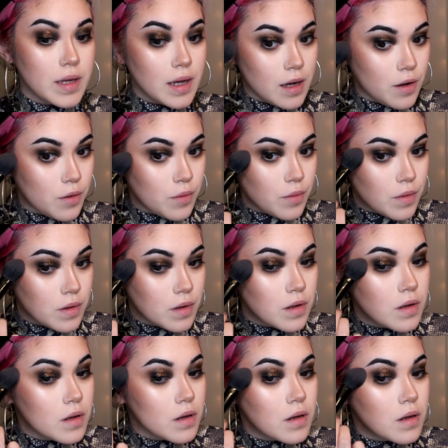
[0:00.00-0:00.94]
out
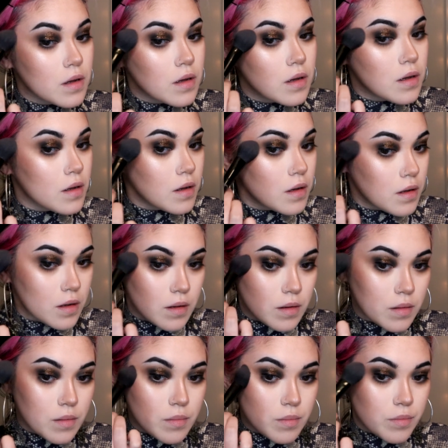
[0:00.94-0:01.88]

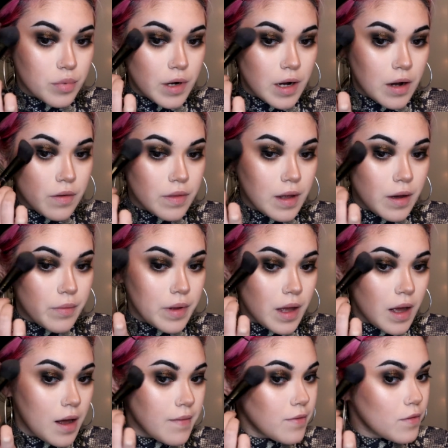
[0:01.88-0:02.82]
brown that we
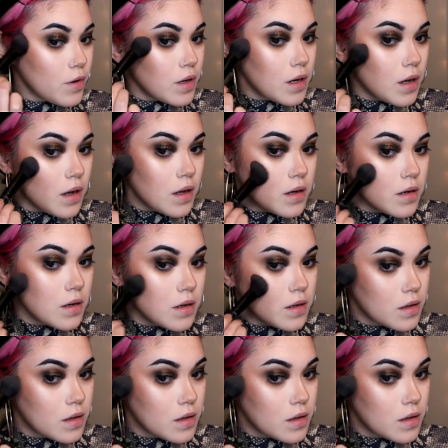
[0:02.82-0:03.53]
have going on.